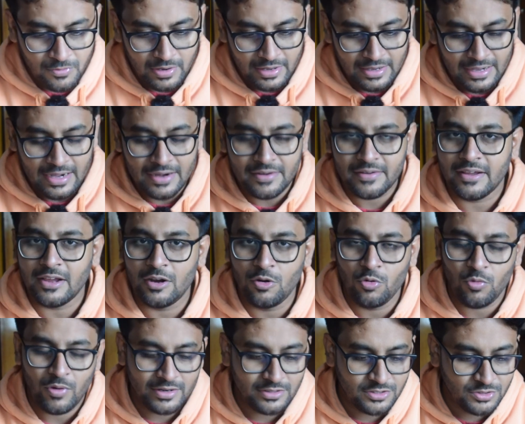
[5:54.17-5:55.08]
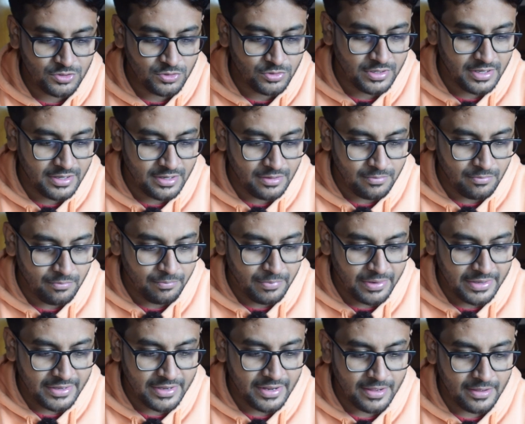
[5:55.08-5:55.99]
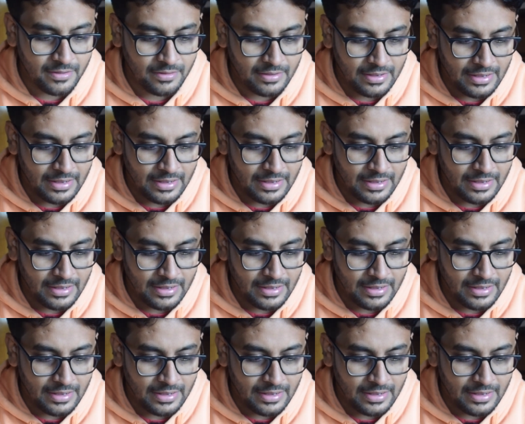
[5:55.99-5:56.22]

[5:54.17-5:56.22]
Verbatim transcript: electrical one student, BTech,